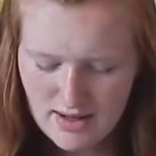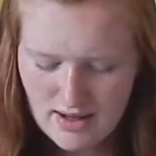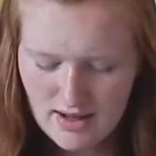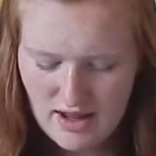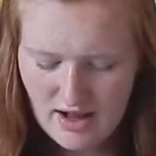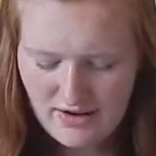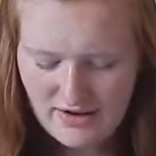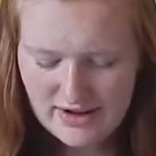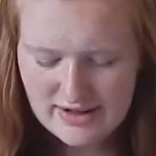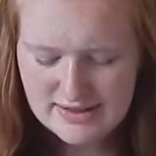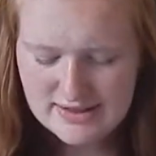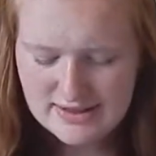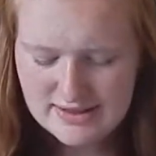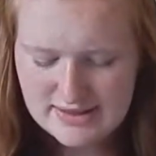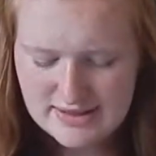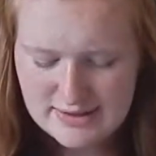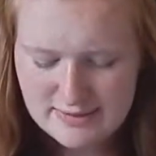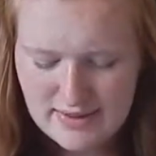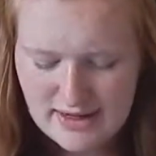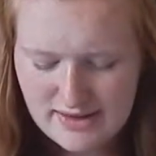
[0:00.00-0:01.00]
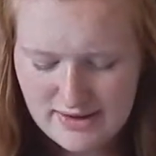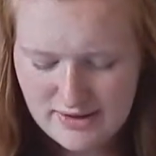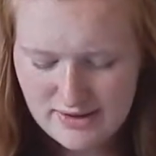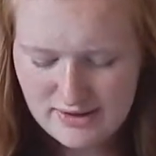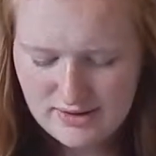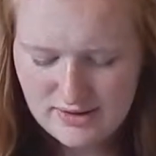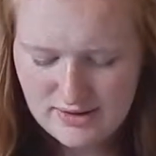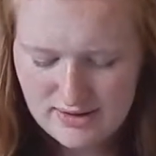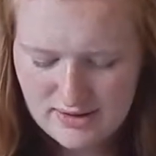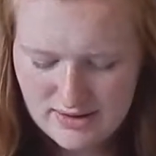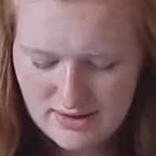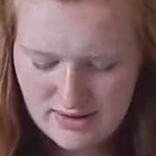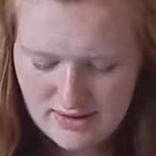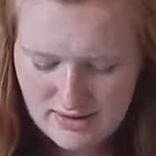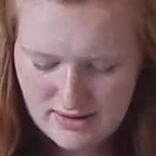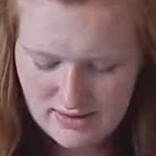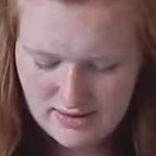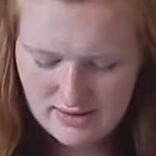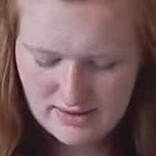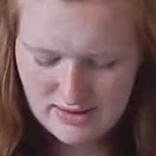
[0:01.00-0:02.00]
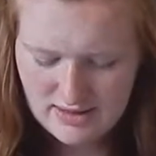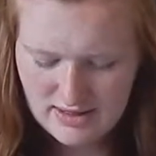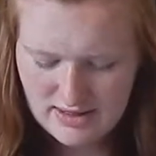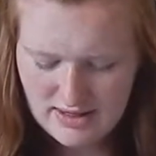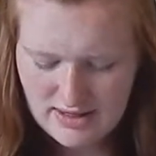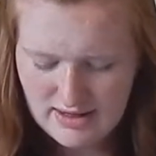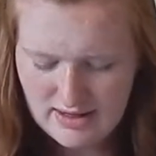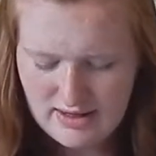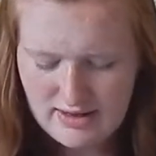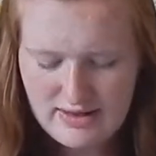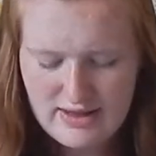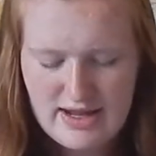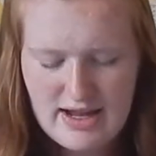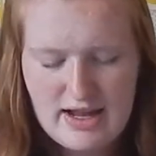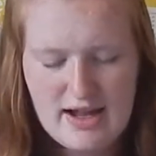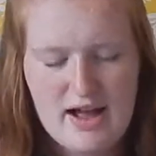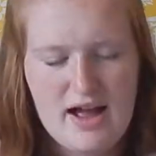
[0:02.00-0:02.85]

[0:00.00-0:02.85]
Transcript: Alright, so this is my little thing.